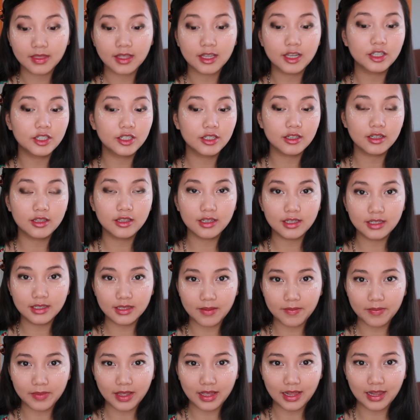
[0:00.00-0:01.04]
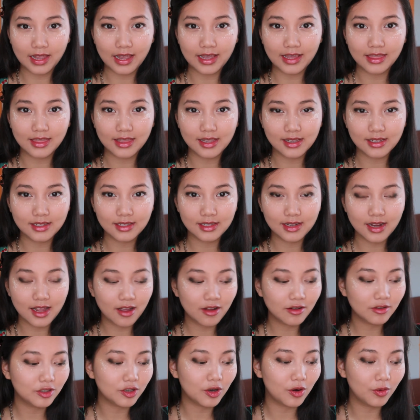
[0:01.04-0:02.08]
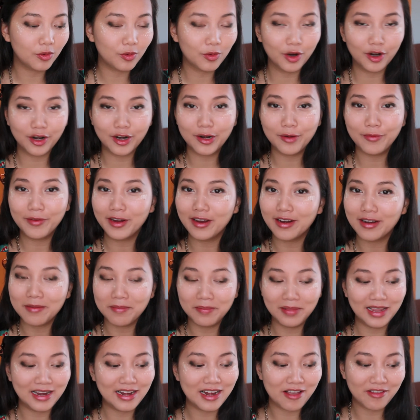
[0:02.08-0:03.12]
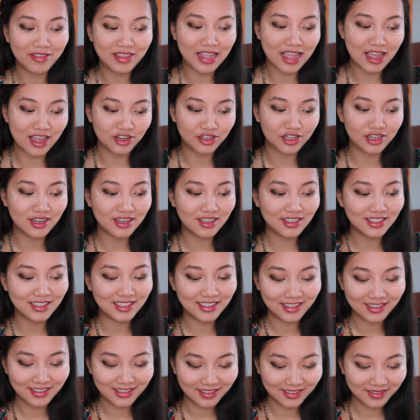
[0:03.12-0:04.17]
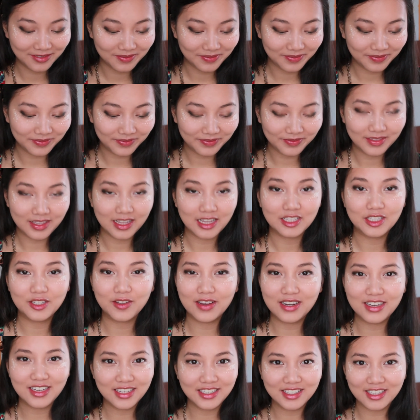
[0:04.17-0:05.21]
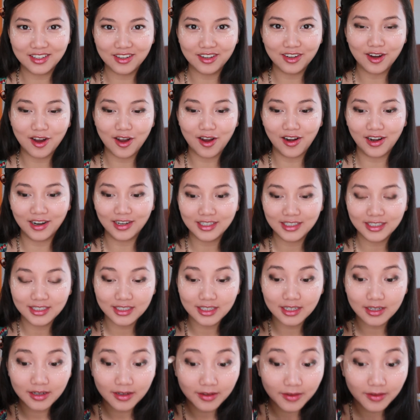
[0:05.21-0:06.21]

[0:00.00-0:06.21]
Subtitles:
It should look something like this now. Don't worry, we're going to blend out the edges so it doesn't look harsh.